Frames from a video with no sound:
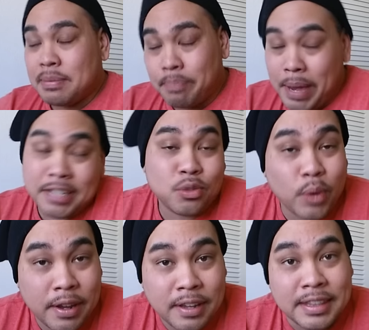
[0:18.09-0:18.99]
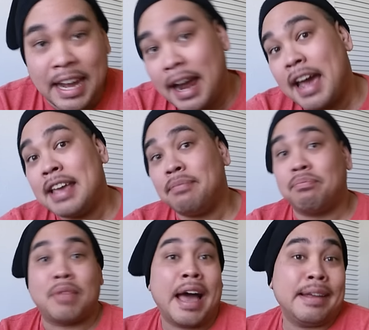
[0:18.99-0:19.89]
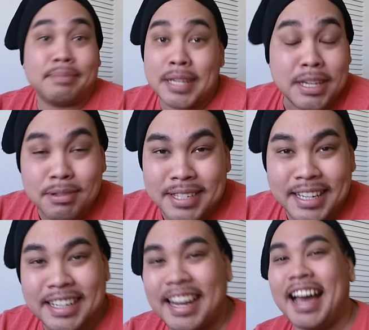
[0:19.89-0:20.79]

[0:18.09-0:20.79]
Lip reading: best way that I thought to use it.